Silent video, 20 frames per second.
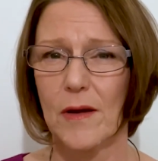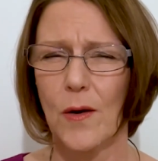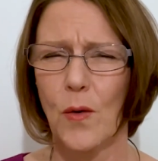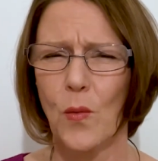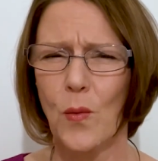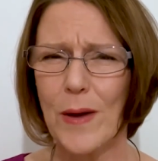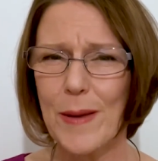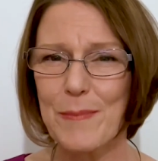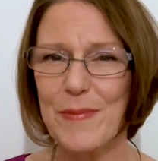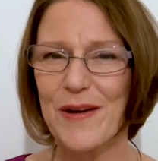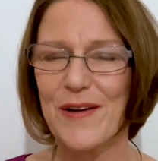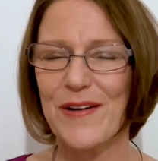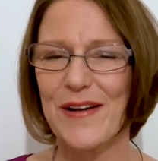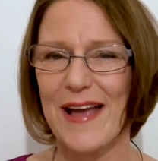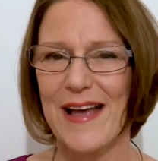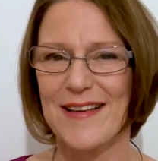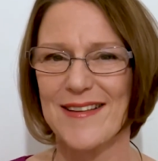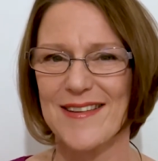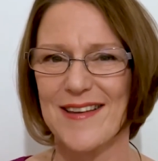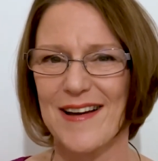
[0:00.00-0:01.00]
weight-bearing
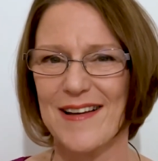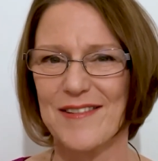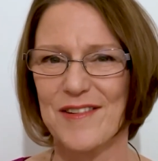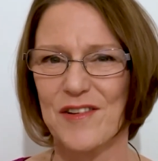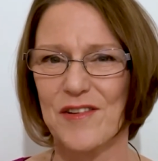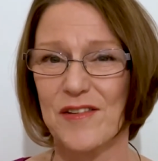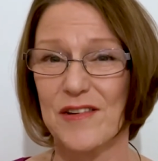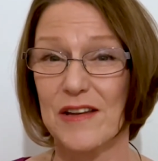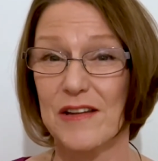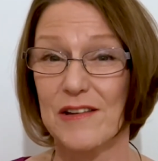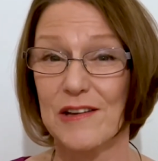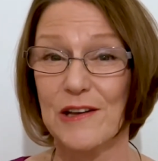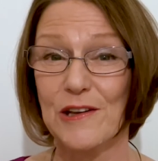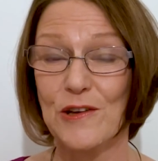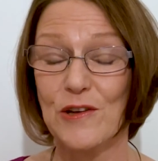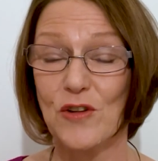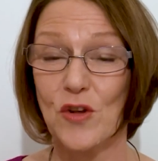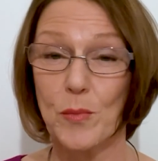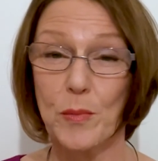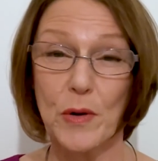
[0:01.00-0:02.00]
exercises to
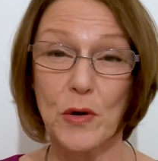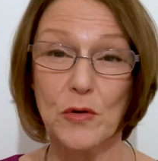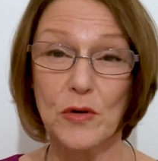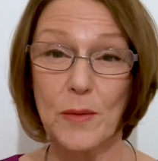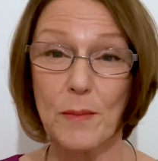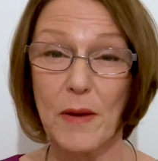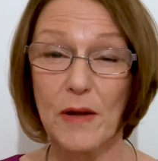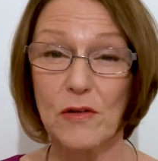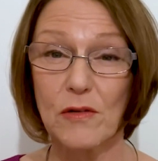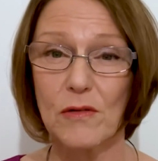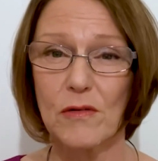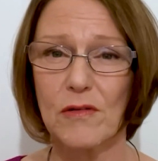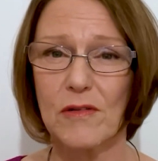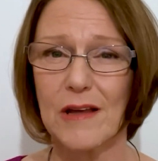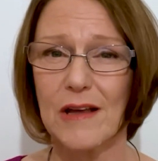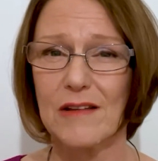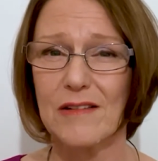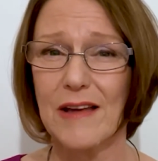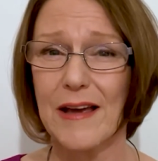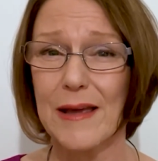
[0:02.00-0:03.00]
continue to build our muscles
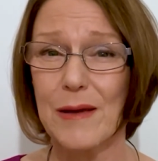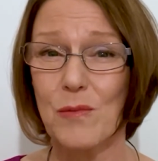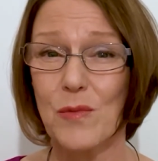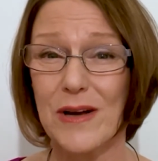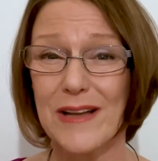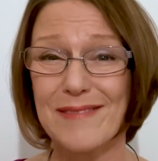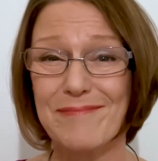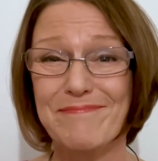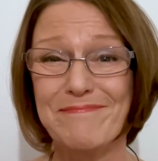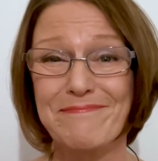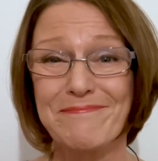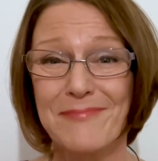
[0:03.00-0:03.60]
at a time when,